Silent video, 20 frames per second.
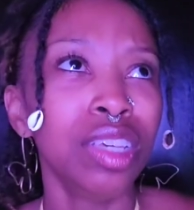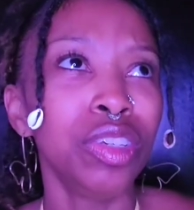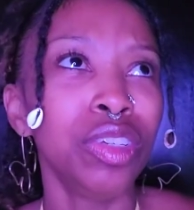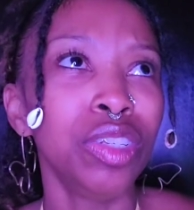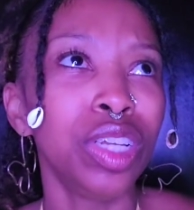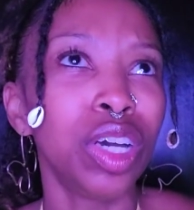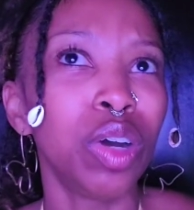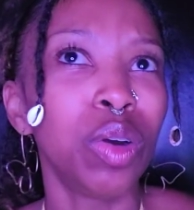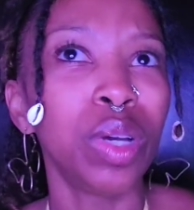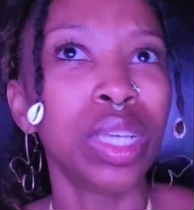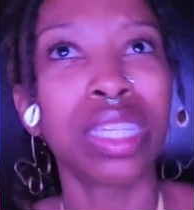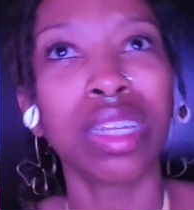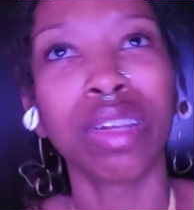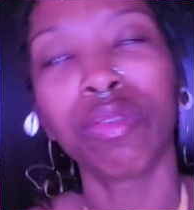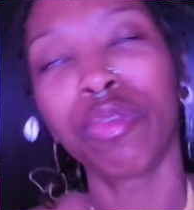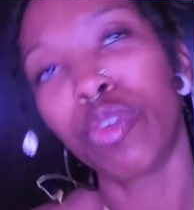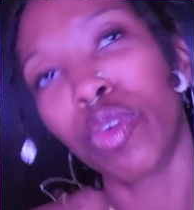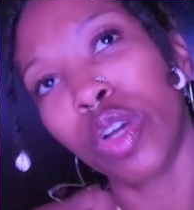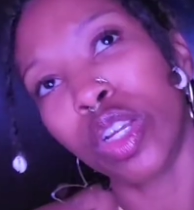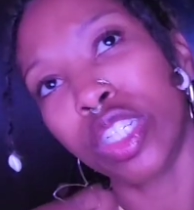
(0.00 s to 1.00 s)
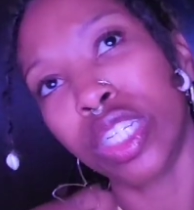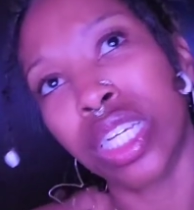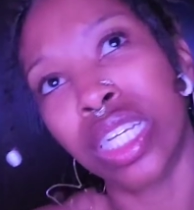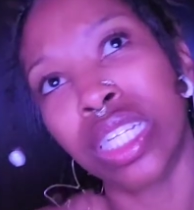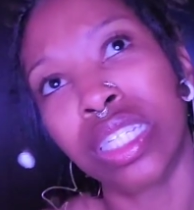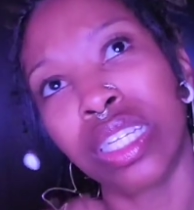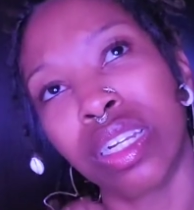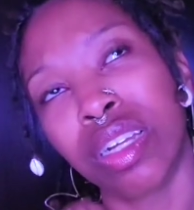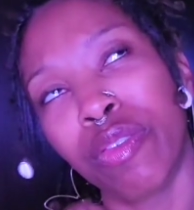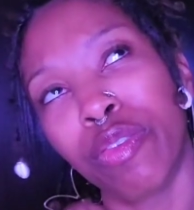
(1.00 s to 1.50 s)
It's
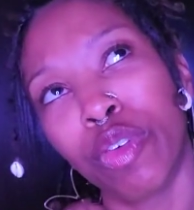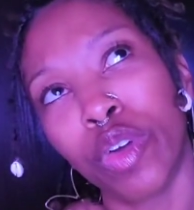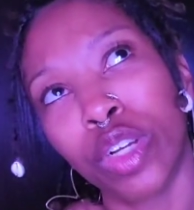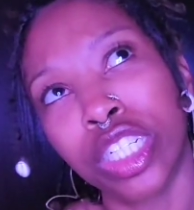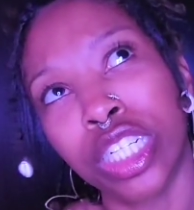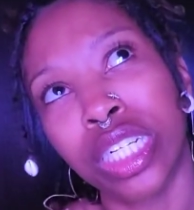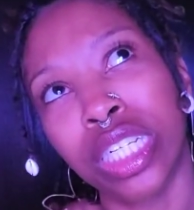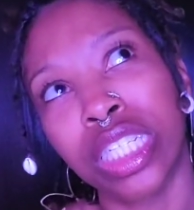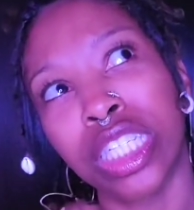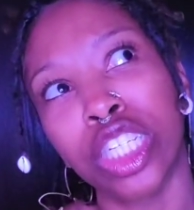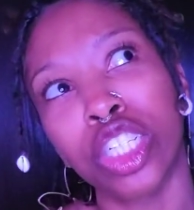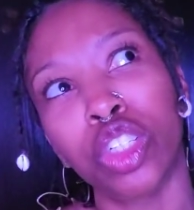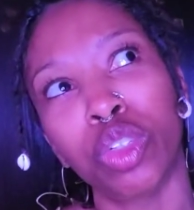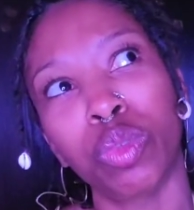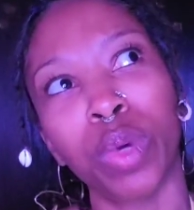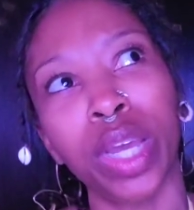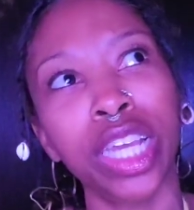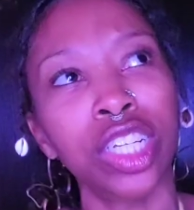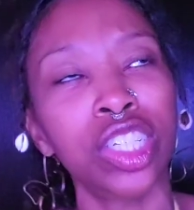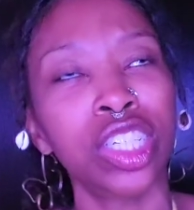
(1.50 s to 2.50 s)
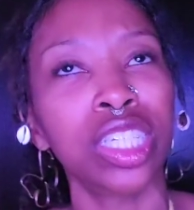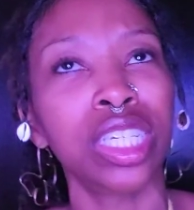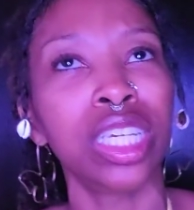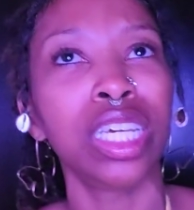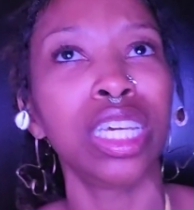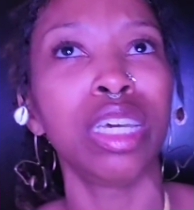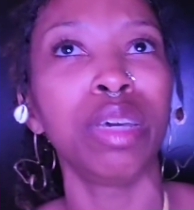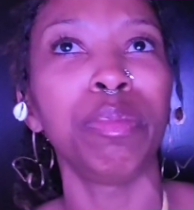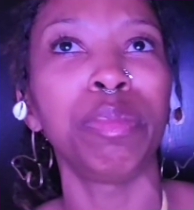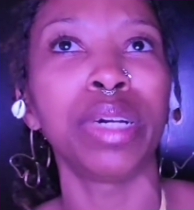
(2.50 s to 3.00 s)
an unfortunate
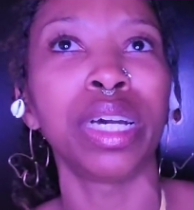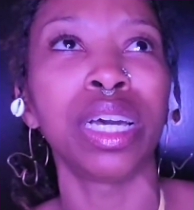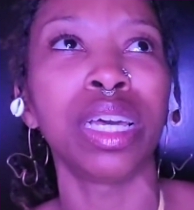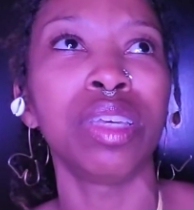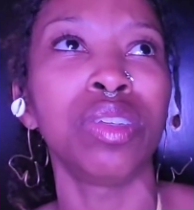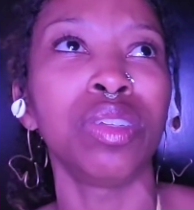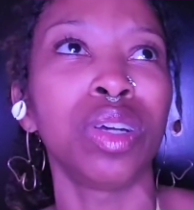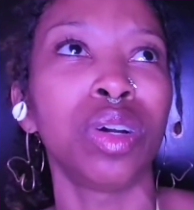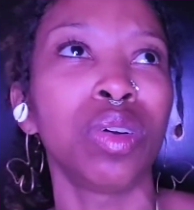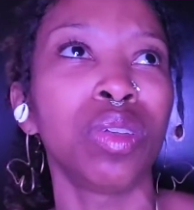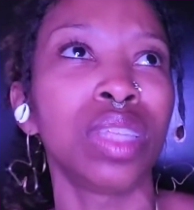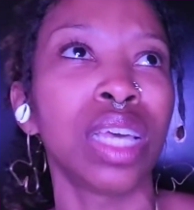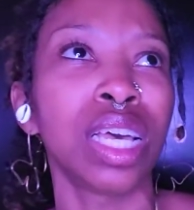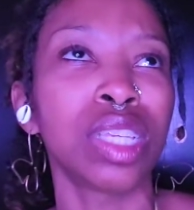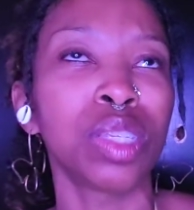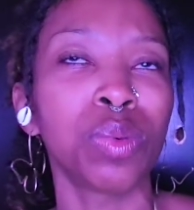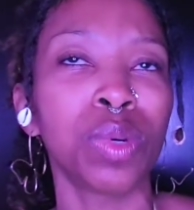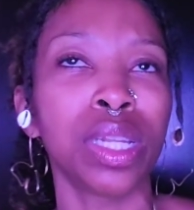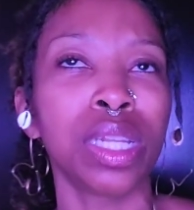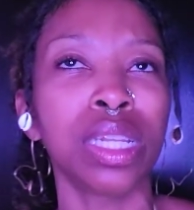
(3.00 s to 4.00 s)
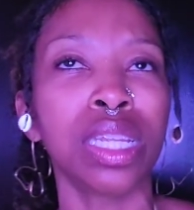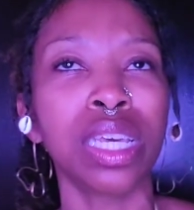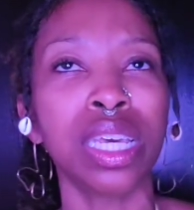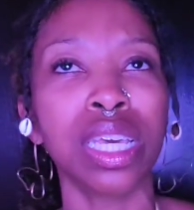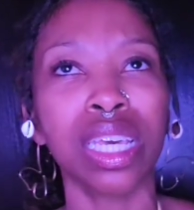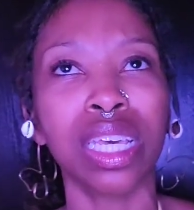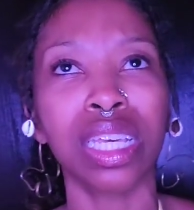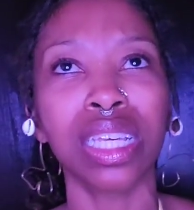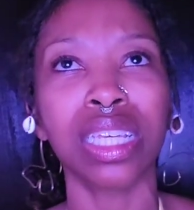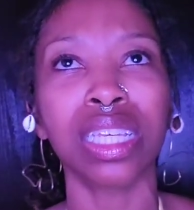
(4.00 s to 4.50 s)
situation, but that's what it
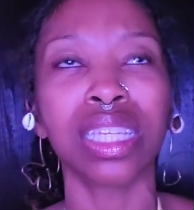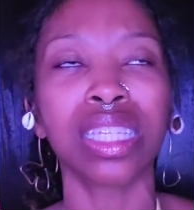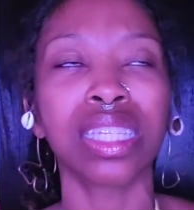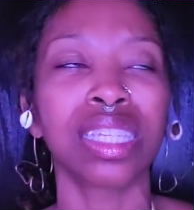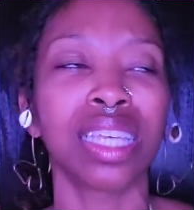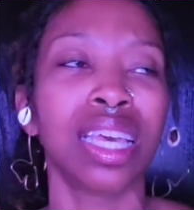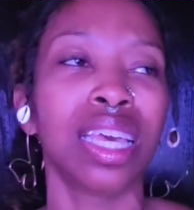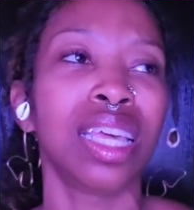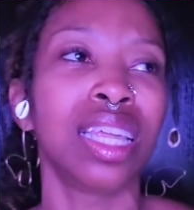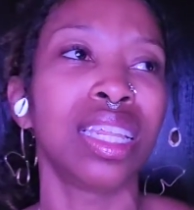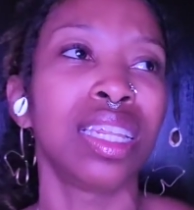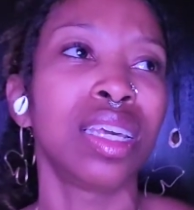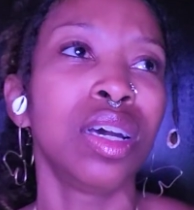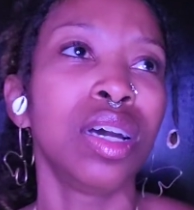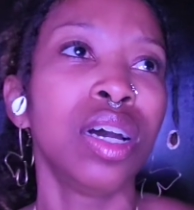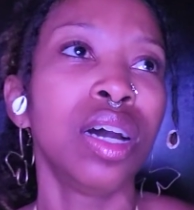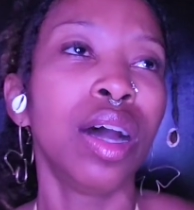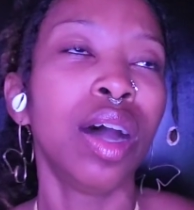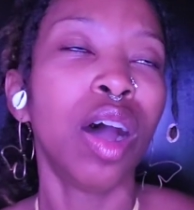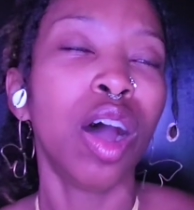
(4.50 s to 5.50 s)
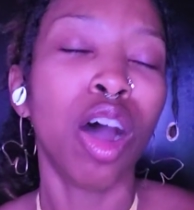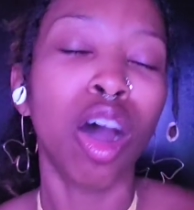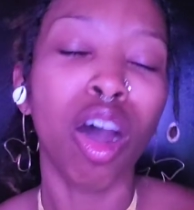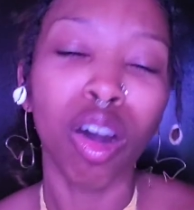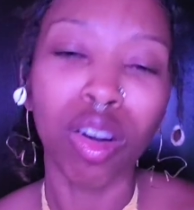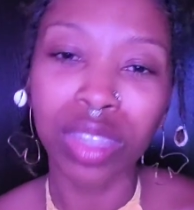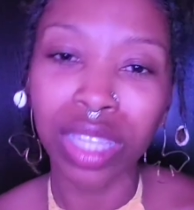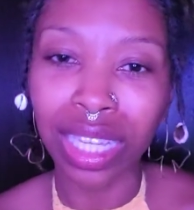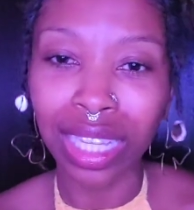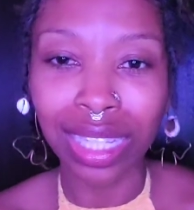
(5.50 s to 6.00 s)
is, and
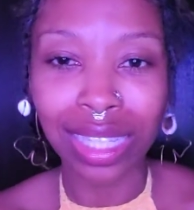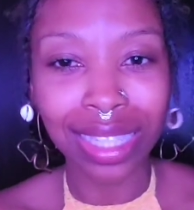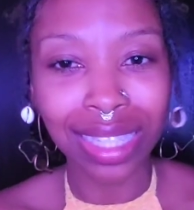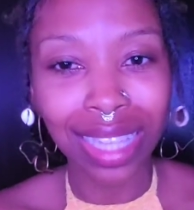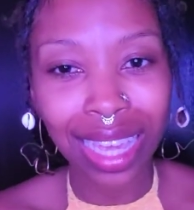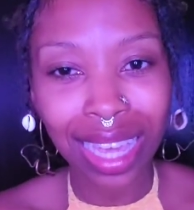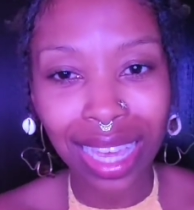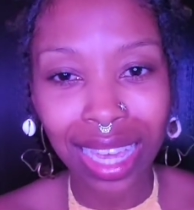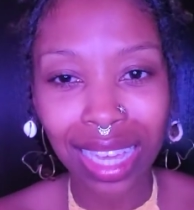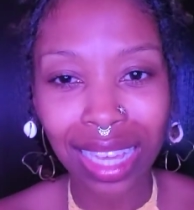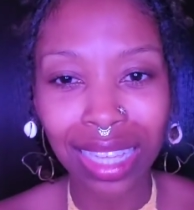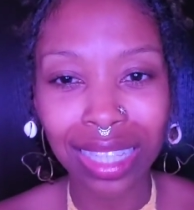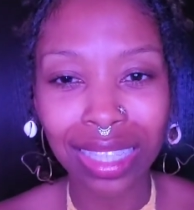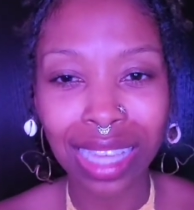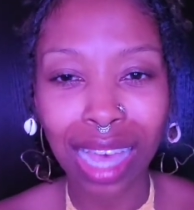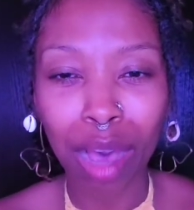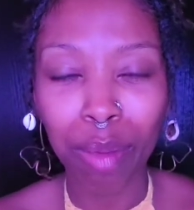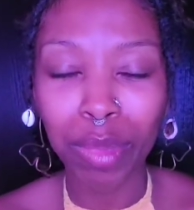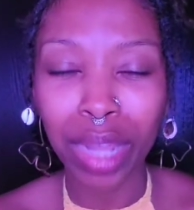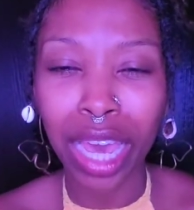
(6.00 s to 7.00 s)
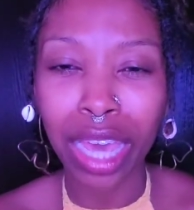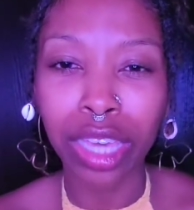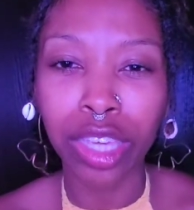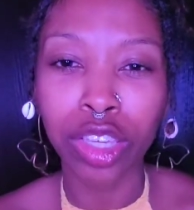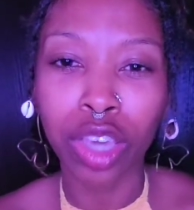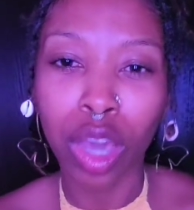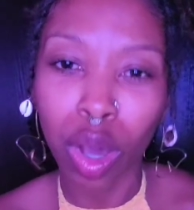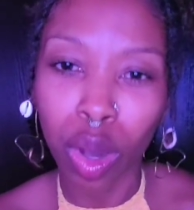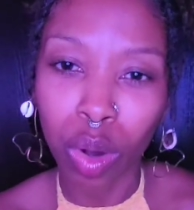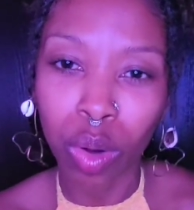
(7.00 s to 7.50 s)
all these things. I'm like,
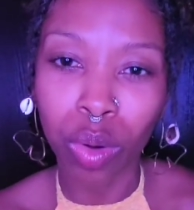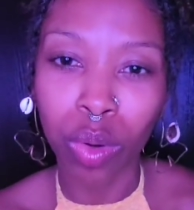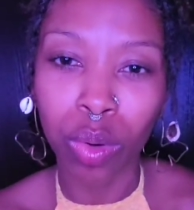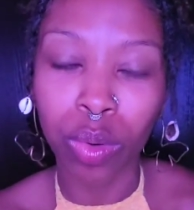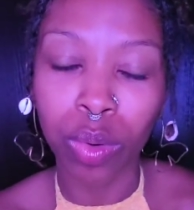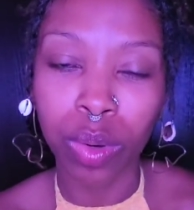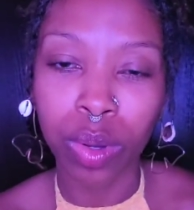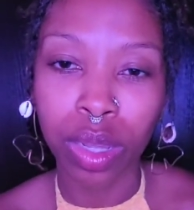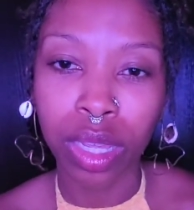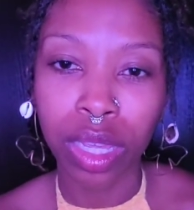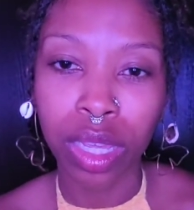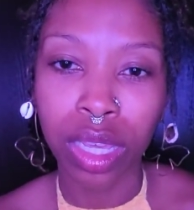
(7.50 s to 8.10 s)
yo,